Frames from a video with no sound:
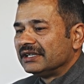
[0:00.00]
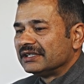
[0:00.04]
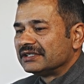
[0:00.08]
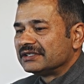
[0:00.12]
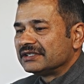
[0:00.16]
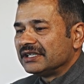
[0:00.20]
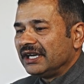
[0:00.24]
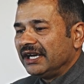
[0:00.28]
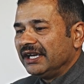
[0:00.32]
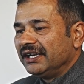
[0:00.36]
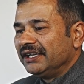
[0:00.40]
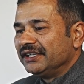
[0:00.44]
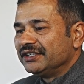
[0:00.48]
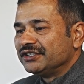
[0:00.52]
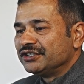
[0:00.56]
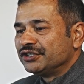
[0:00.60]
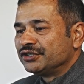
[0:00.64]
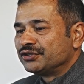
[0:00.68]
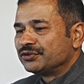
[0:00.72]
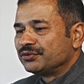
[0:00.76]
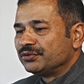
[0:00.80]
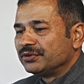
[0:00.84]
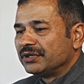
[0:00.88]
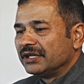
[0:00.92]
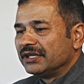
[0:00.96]
Chinese
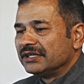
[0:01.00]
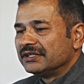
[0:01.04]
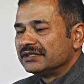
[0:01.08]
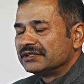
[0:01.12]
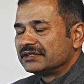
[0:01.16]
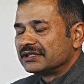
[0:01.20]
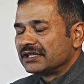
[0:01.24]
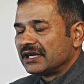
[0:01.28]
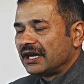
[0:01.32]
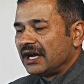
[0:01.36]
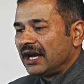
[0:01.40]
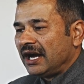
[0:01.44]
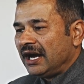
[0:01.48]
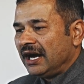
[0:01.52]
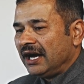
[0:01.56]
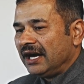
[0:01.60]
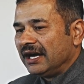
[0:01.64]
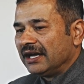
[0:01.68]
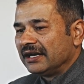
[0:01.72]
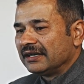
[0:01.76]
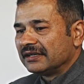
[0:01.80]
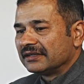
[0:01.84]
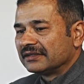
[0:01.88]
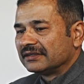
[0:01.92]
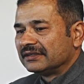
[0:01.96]
students
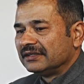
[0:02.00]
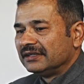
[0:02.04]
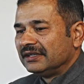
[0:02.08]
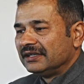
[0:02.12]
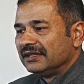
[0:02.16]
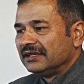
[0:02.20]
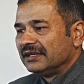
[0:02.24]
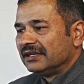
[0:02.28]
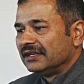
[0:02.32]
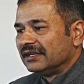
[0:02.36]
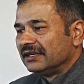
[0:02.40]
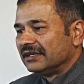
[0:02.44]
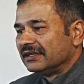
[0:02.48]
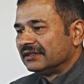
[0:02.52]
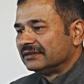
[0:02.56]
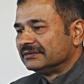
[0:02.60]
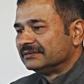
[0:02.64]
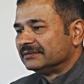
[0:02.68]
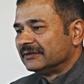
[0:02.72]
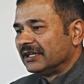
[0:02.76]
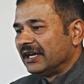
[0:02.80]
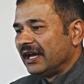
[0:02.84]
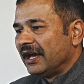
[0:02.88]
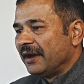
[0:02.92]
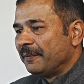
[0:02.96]
are
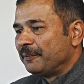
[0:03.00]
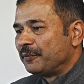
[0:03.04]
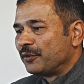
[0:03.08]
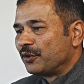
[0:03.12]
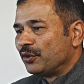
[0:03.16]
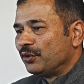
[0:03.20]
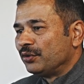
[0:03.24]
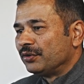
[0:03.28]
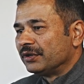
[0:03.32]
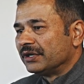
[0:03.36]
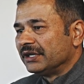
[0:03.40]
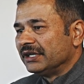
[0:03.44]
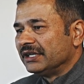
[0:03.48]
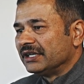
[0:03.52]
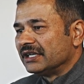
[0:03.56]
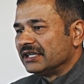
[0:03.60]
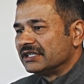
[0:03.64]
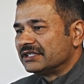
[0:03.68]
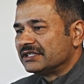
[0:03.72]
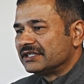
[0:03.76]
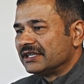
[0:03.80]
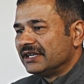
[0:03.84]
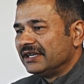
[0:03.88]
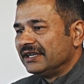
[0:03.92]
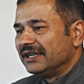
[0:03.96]
abroad, in
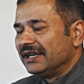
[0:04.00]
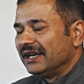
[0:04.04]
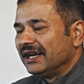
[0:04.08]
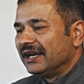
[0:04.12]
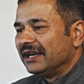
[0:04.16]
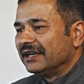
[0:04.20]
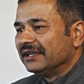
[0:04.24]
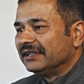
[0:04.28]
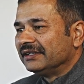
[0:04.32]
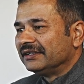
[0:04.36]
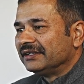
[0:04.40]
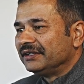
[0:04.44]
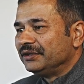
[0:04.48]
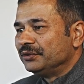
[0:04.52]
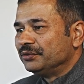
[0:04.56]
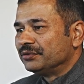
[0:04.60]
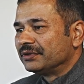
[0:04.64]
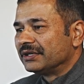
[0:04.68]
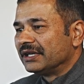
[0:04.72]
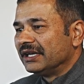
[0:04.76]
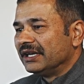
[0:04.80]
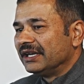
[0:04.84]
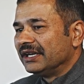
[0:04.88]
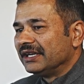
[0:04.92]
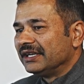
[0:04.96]
Australia, in
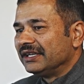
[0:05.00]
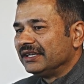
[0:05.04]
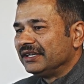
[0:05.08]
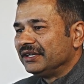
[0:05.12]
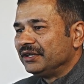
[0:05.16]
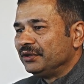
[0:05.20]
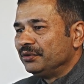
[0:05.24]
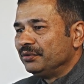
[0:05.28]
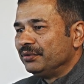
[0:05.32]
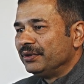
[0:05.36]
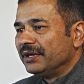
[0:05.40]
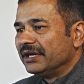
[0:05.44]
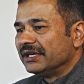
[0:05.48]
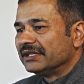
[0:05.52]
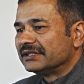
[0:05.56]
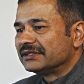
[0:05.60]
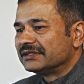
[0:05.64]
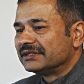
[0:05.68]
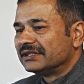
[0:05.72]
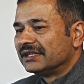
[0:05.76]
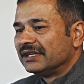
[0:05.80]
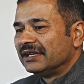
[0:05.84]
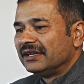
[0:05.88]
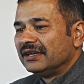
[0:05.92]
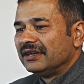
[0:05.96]
UK, in
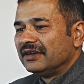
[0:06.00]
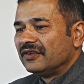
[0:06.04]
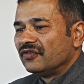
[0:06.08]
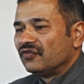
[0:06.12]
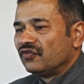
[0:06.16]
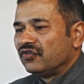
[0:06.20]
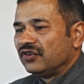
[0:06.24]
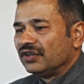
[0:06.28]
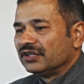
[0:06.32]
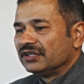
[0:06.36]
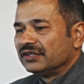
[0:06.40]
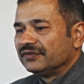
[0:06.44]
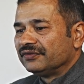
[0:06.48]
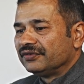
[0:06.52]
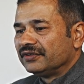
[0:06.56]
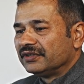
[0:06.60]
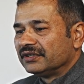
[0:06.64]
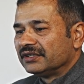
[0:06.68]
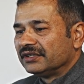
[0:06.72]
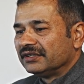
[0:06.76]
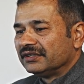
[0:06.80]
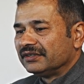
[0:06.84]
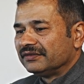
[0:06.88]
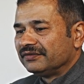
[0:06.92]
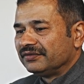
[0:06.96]
US for the
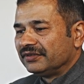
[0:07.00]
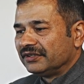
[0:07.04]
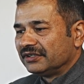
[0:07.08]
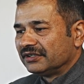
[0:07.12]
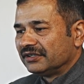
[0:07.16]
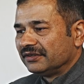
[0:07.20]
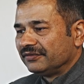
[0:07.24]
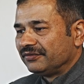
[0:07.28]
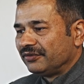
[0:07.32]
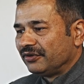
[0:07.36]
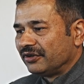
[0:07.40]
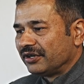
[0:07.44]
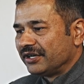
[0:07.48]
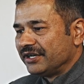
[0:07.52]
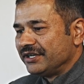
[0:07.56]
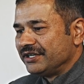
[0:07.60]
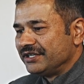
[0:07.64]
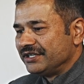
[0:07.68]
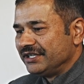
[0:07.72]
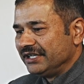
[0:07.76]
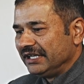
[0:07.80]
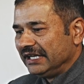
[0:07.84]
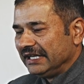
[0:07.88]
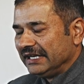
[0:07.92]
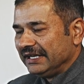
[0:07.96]
foreign
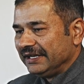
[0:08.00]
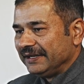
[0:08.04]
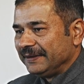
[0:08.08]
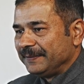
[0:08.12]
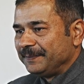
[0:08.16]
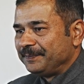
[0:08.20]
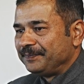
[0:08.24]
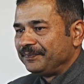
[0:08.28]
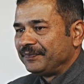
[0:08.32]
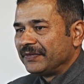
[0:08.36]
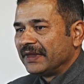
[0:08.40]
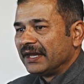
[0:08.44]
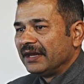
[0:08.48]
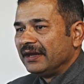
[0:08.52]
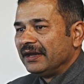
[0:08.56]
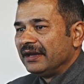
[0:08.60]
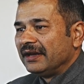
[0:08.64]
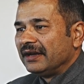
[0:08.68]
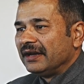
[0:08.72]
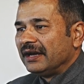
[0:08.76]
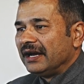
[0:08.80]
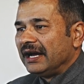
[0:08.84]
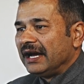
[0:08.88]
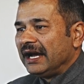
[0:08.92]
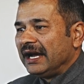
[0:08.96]
degree.
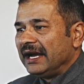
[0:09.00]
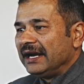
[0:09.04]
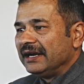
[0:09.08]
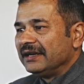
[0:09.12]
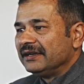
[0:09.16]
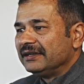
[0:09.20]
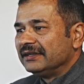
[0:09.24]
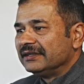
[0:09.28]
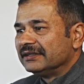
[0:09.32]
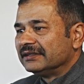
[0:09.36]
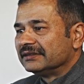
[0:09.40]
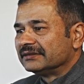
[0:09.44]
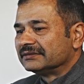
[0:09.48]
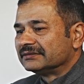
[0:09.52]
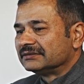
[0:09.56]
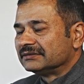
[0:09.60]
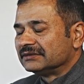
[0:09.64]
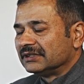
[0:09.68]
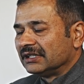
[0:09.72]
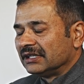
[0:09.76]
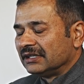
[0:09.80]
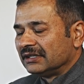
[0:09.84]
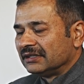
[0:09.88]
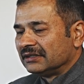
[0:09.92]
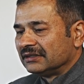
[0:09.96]
And
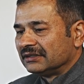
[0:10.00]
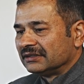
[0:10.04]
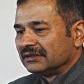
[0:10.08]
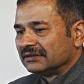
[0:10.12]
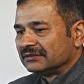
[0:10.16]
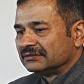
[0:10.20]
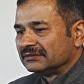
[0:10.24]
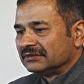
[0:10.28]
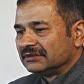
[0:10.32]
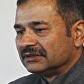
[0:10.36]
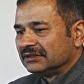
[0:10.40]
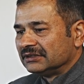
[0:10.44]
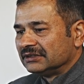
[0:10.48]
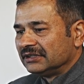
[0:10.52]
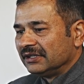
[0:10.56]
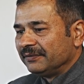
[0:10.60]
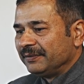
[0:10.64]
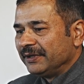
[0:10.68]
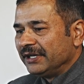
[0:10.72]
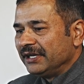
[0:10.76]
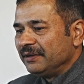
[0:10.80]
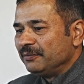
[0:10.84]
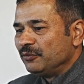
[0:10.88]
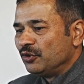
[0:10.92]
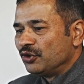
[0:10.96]
the
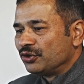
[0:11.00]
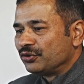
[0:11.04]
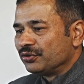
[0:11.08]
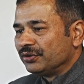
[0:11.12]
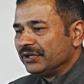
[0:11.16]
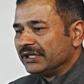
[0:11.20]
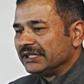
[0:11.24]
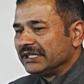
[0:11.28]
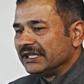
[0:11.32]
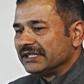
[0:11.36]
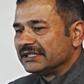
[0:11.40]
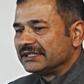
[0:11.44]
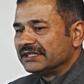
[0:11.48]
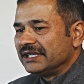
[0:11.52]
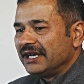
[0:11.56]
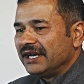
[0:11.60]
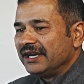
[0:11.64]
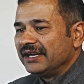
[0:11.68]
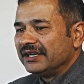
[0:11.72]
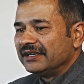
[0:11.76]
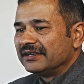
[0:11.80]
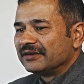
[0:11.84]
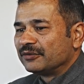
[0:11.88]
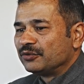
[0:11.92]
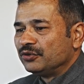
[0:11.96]
very motto, as I
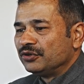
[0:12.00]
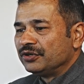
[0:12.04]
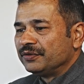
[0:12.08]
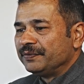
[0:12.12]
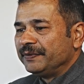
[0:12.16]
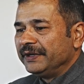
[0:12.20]
said, could